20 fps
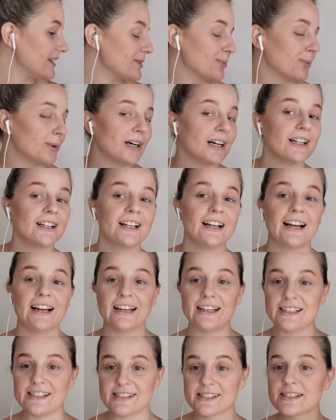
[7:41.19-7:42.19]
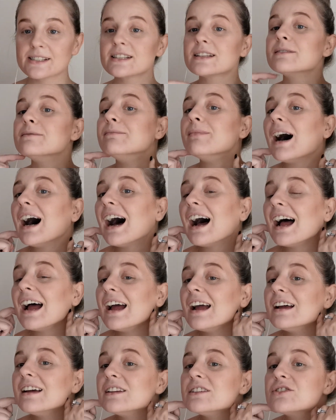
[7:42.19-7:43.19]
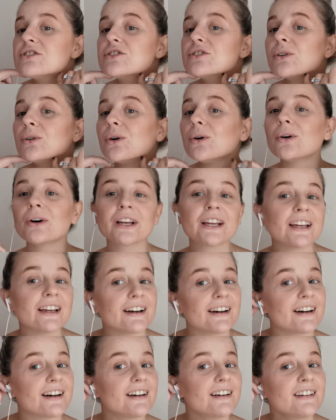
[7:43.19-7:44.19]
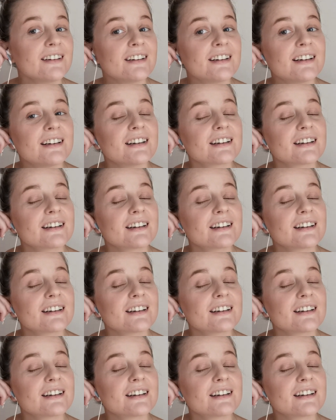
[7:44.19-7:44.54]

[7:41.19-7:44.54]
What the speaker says: as well as my jaw here,